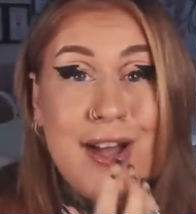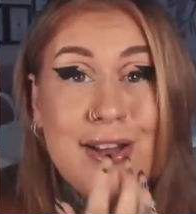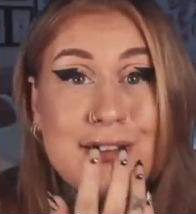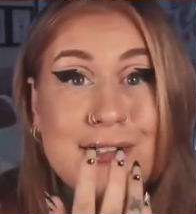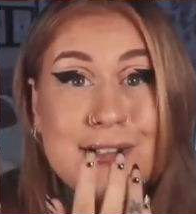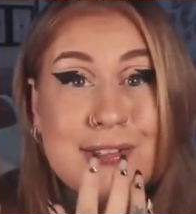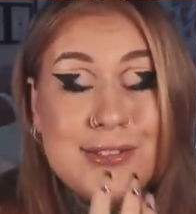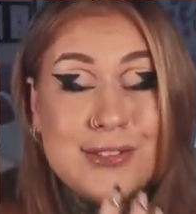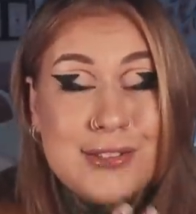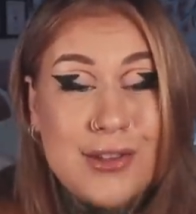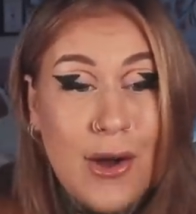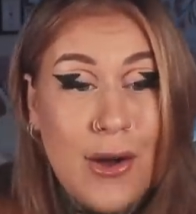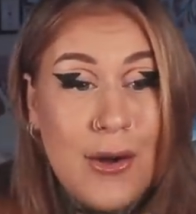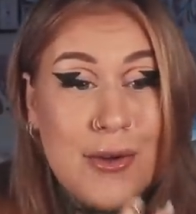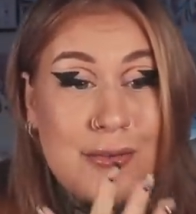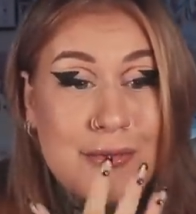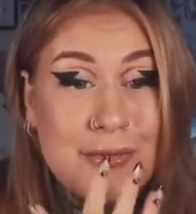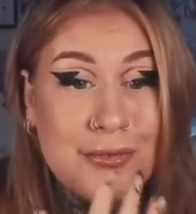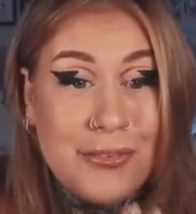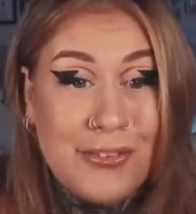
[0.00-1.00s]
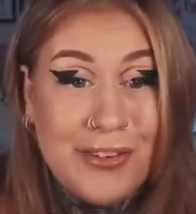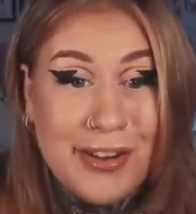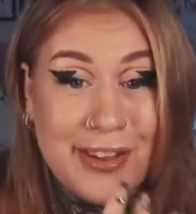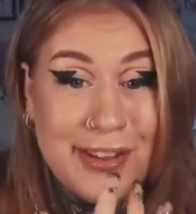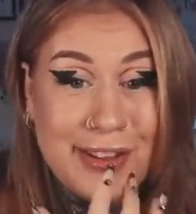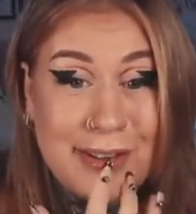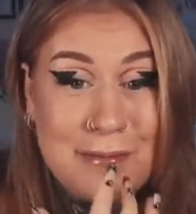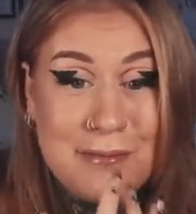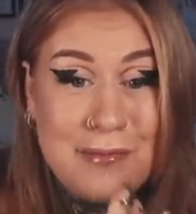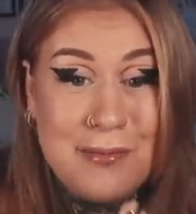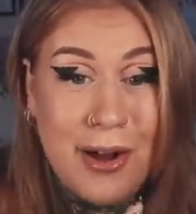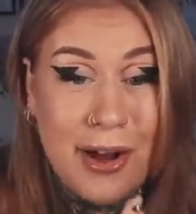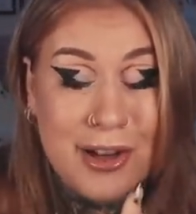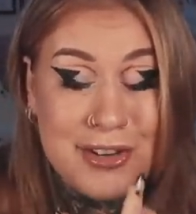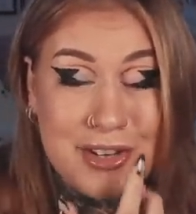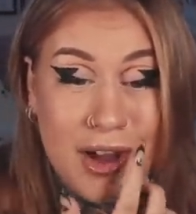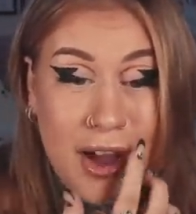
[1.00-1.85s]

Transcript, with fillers: so freaking much.